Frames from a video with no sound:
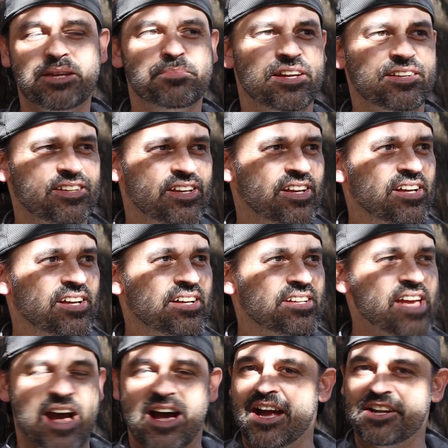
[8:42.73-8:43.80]
But
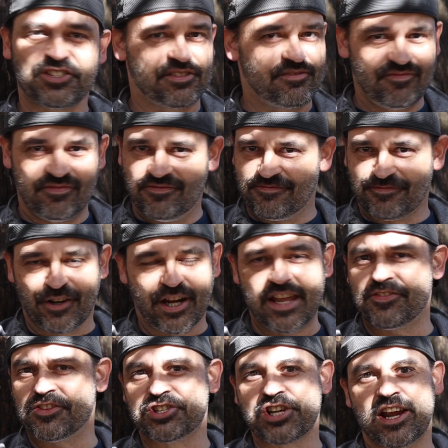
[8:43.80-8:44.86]
yeah, I just
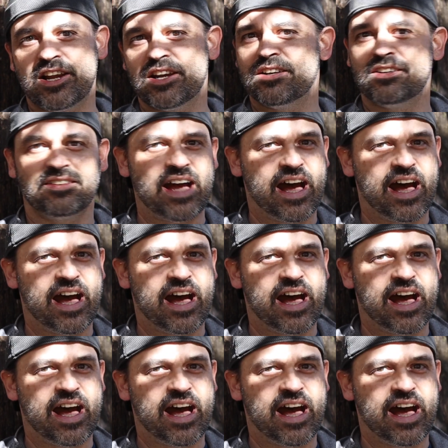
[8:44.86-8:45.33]
forget the chair.